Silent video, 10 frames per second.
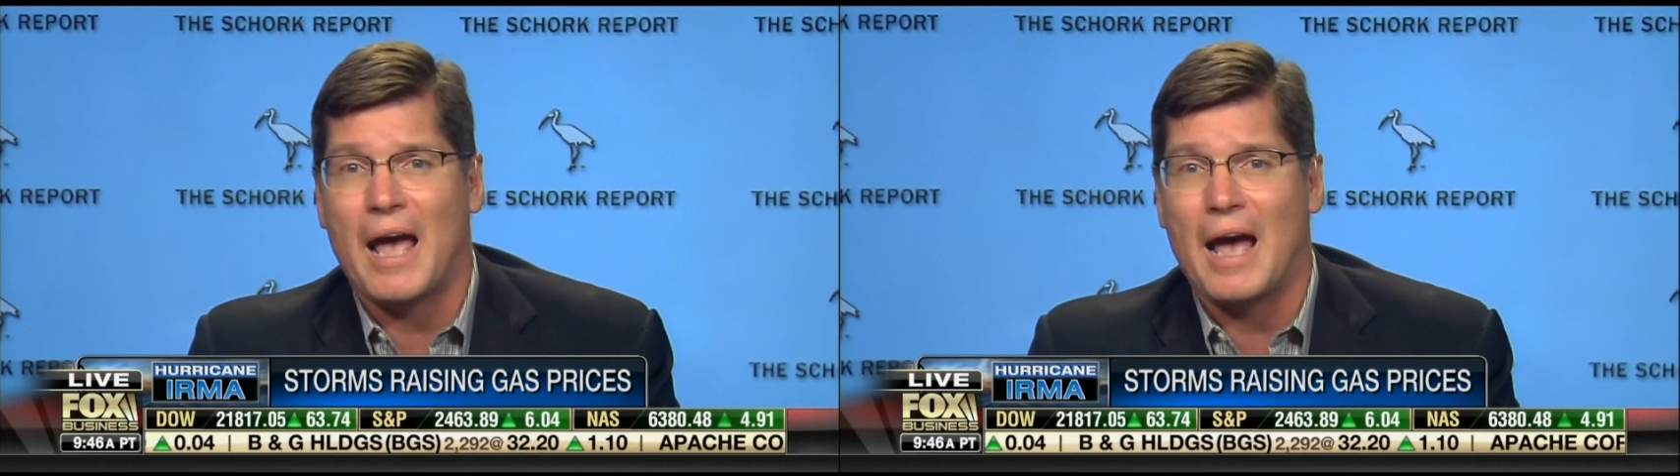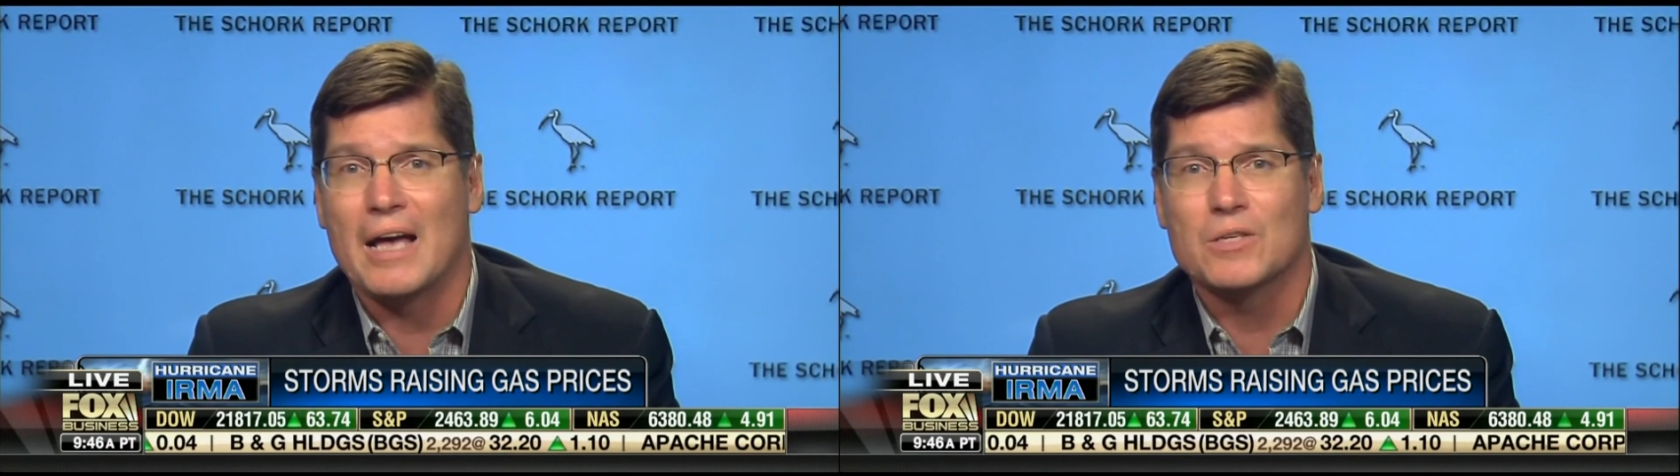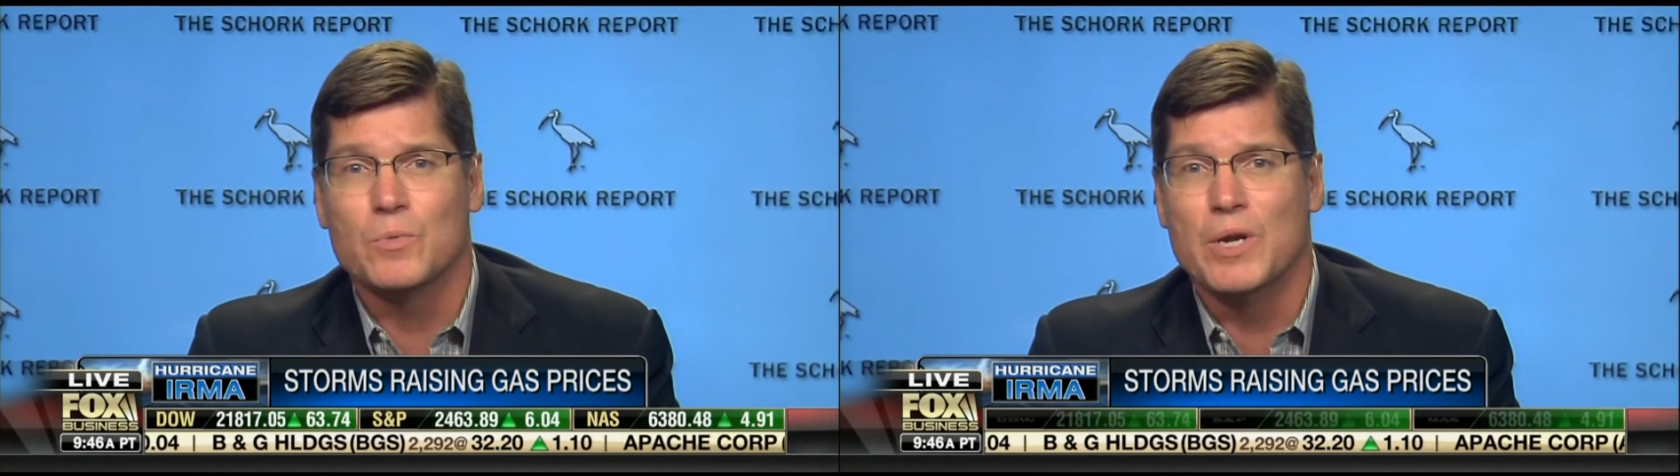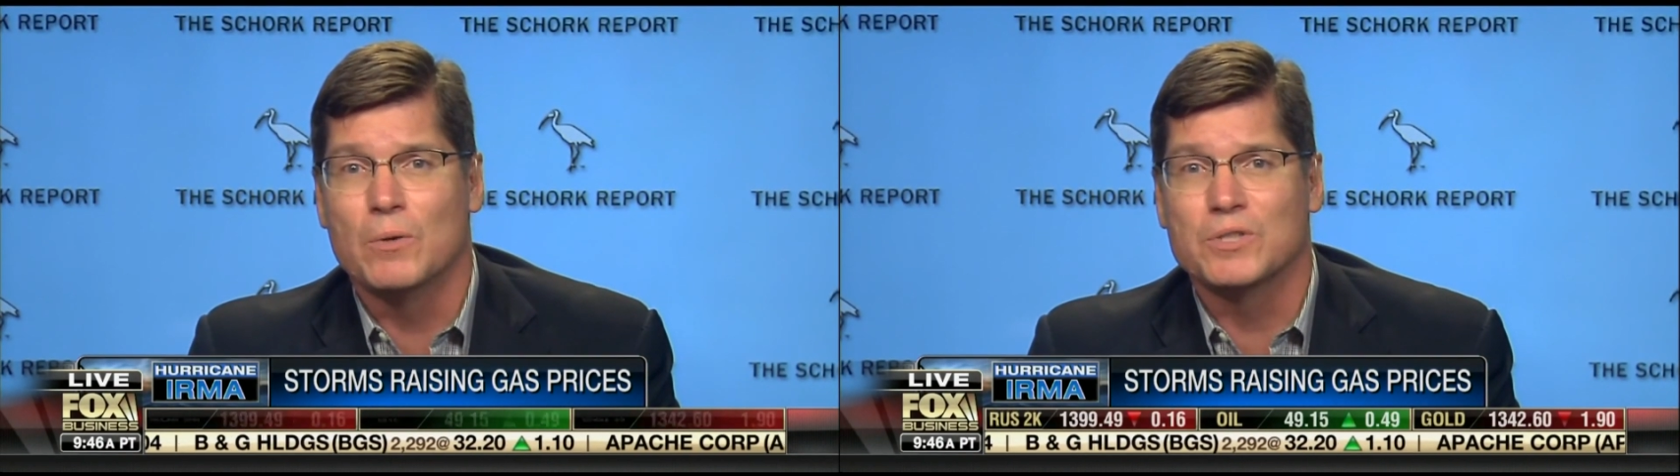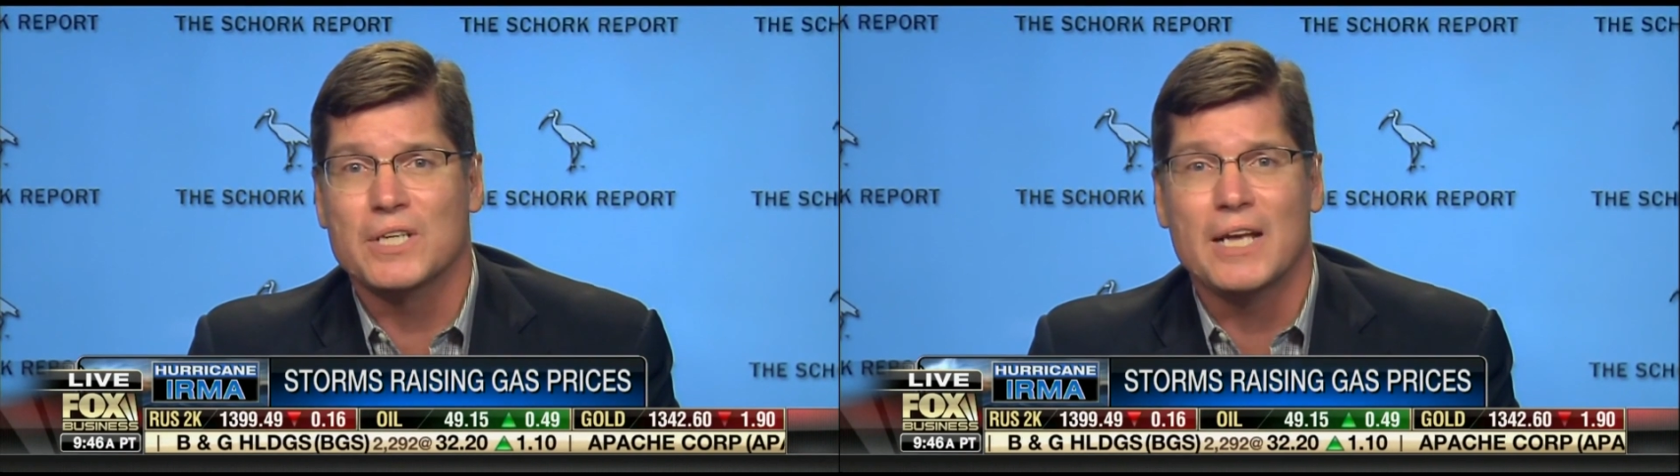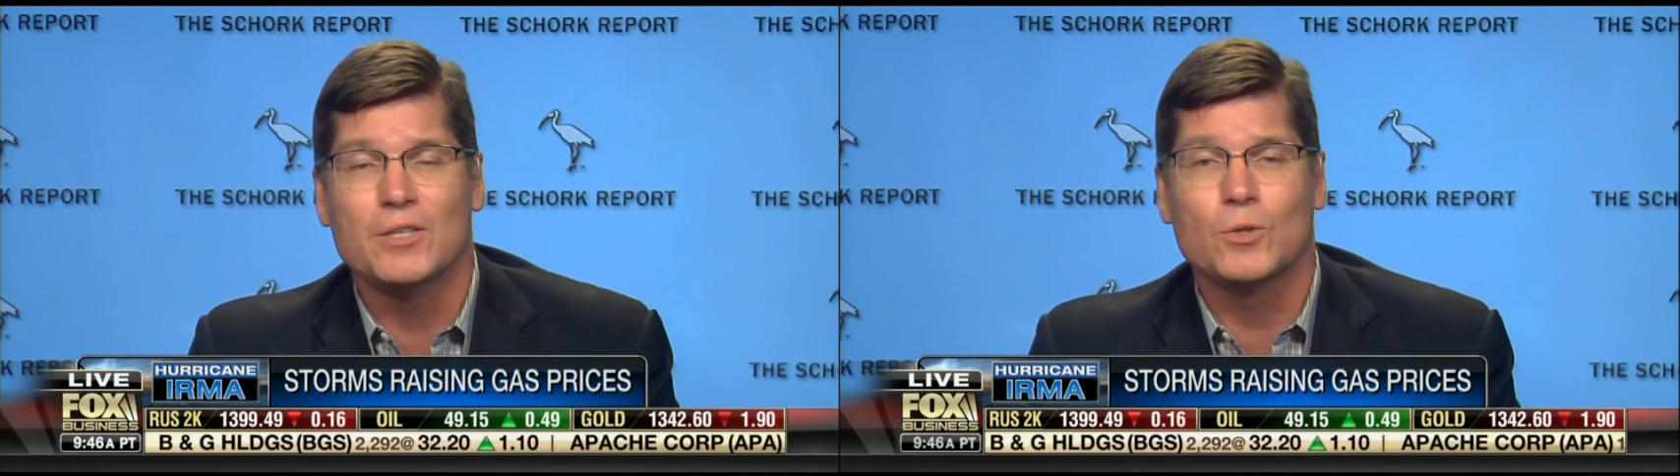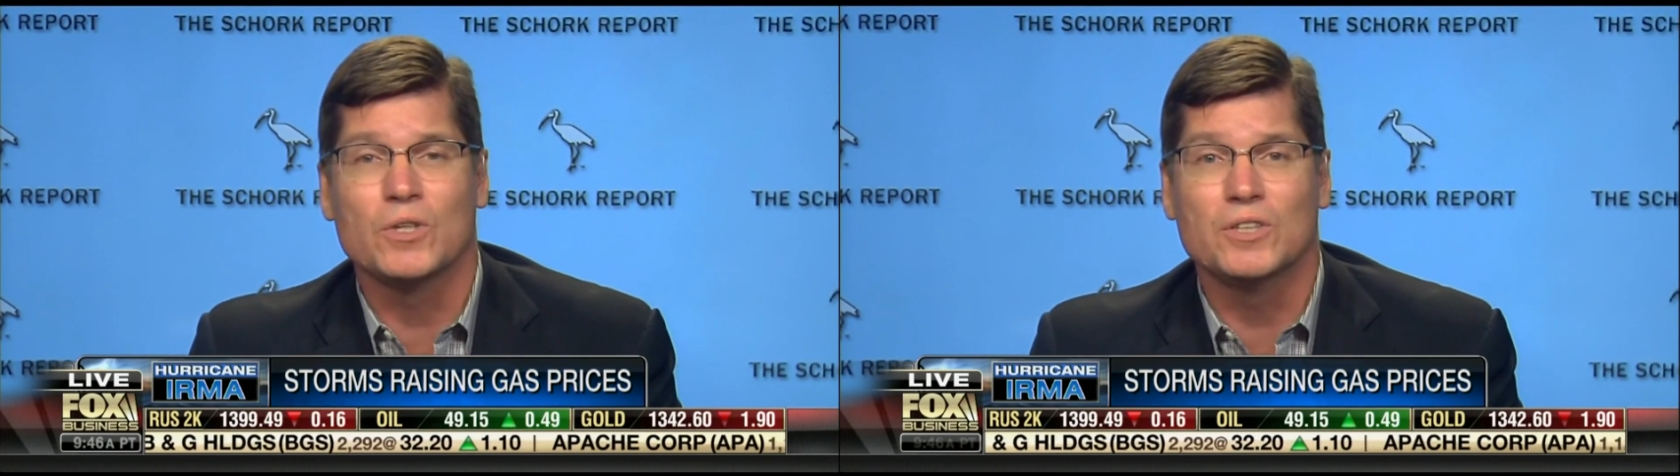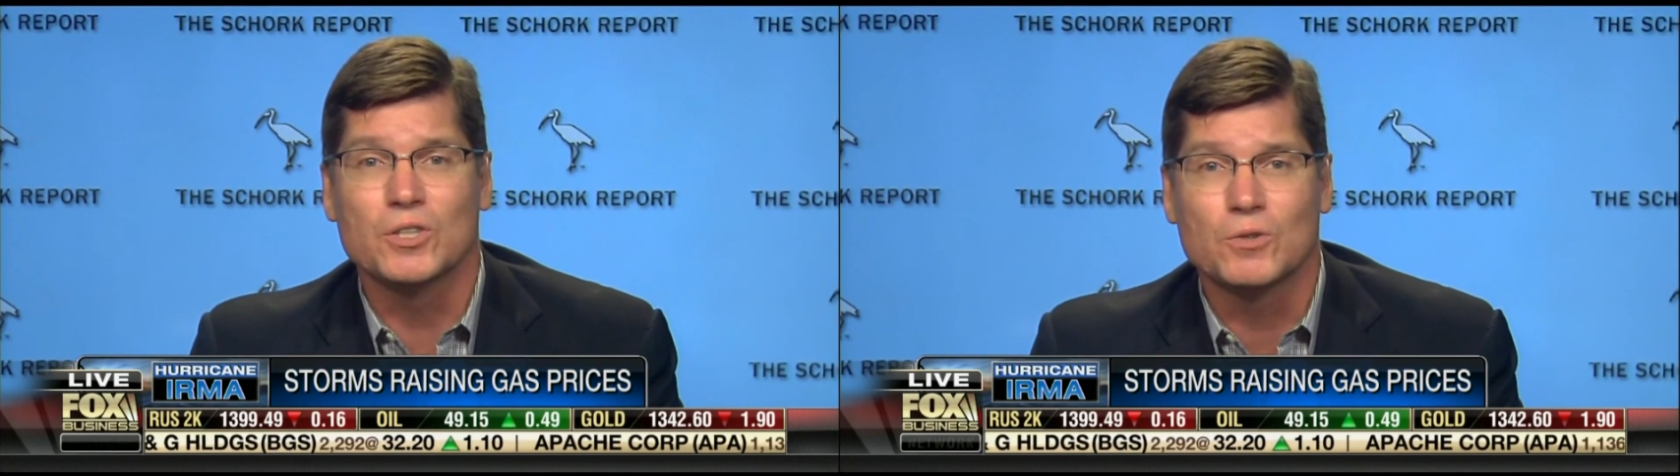as we don't see any sort
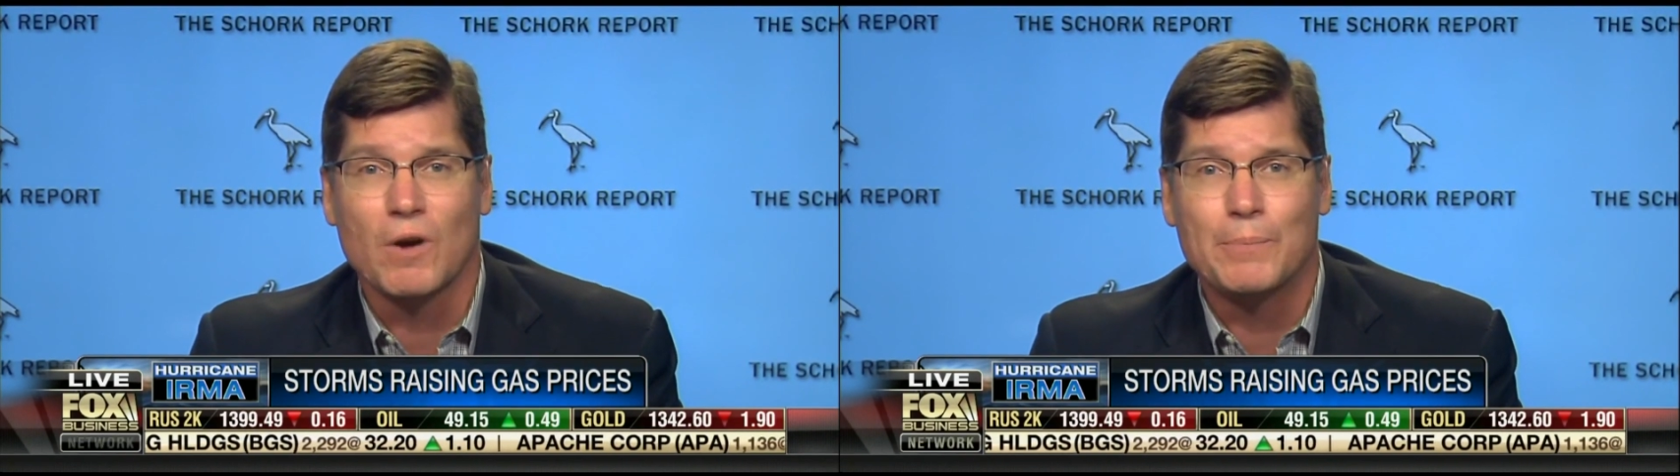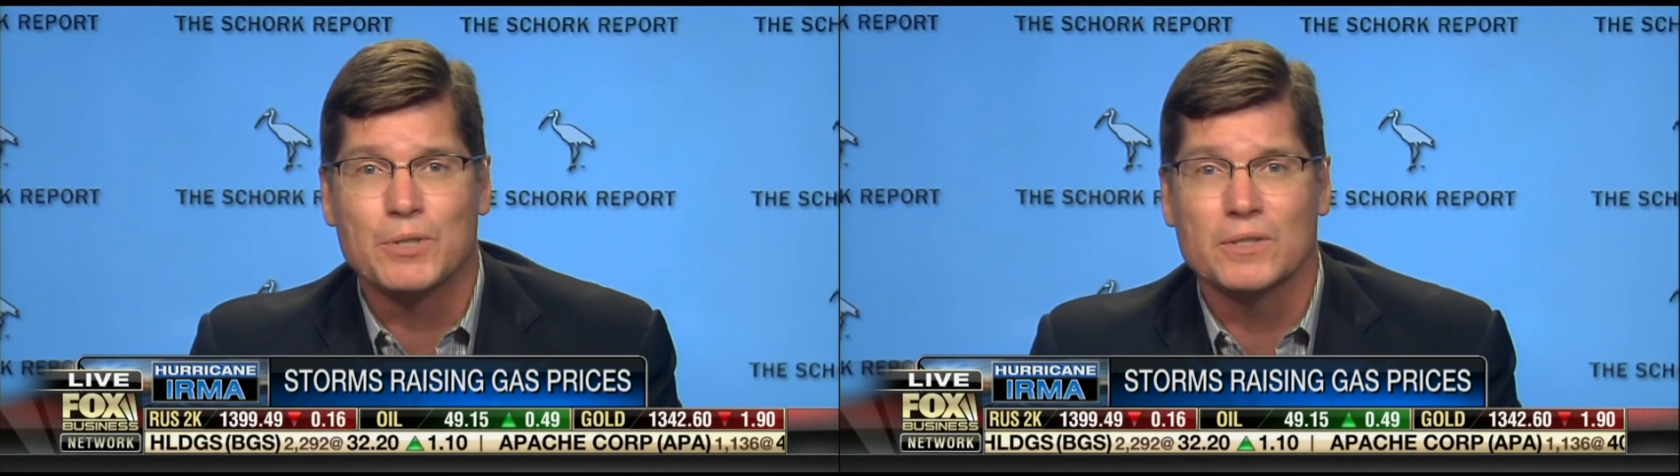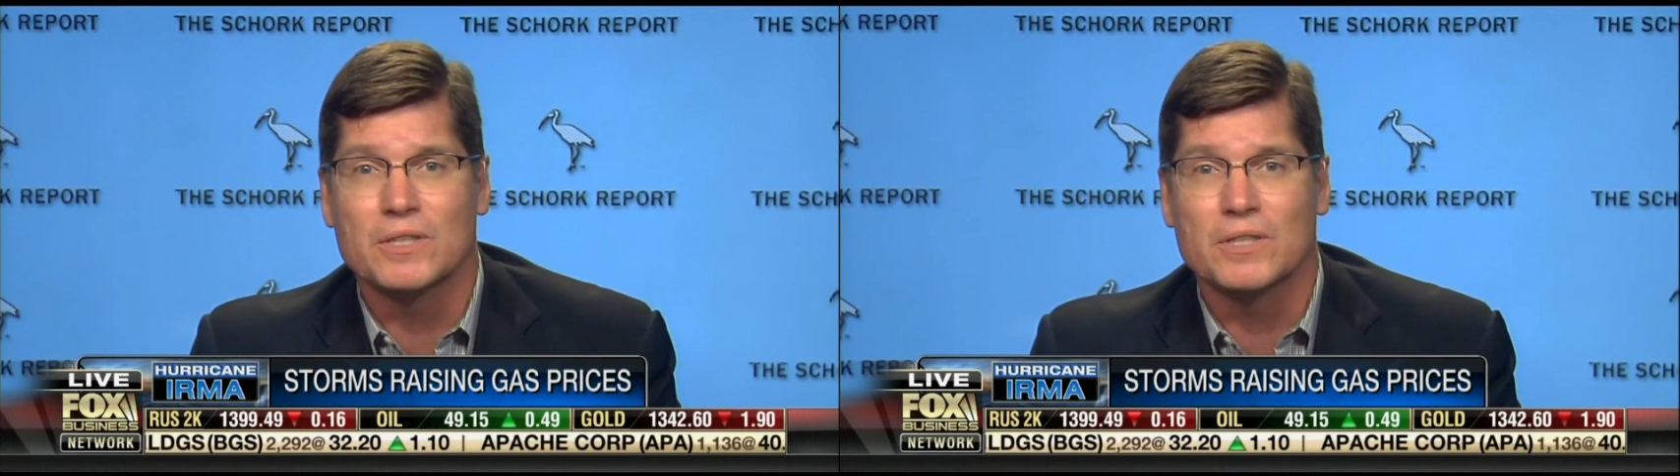of disruption